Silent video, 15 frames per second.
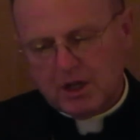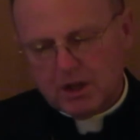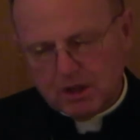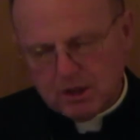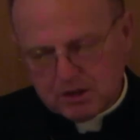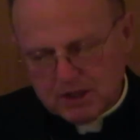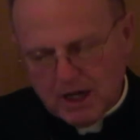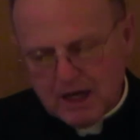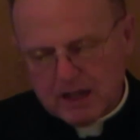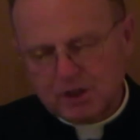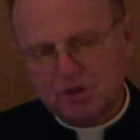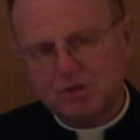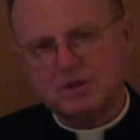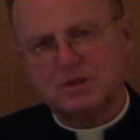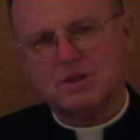her
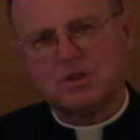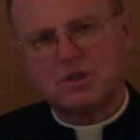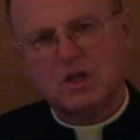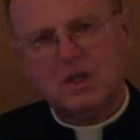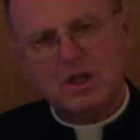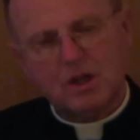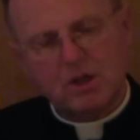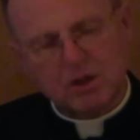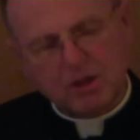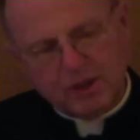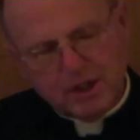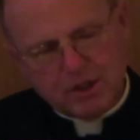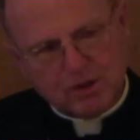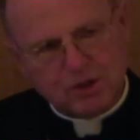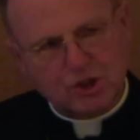doctrines, her
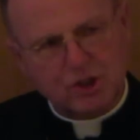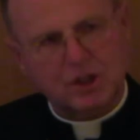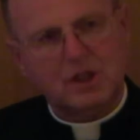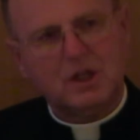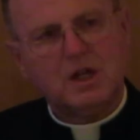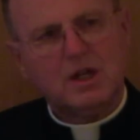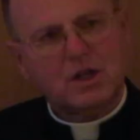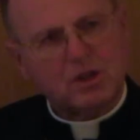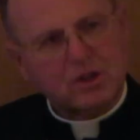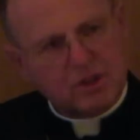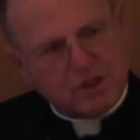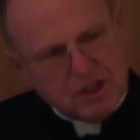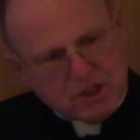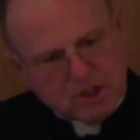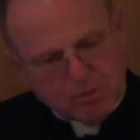liturgy, her
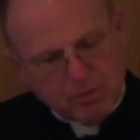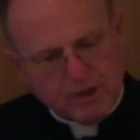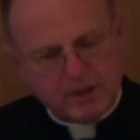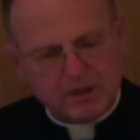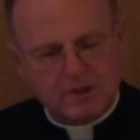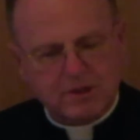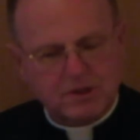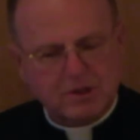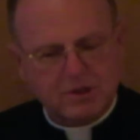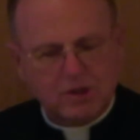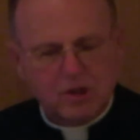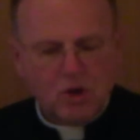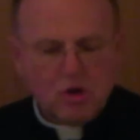disciplines?